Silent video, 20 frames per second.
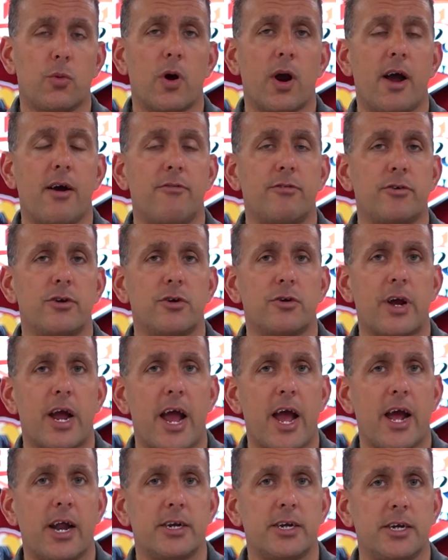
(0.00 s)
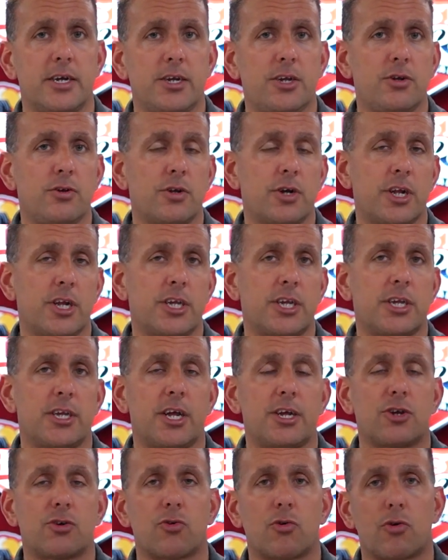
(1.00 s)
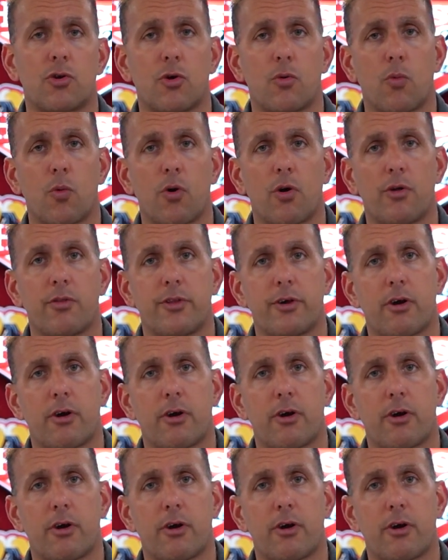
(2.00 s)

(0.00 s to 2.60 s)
wherever you're at in the United States or in the world.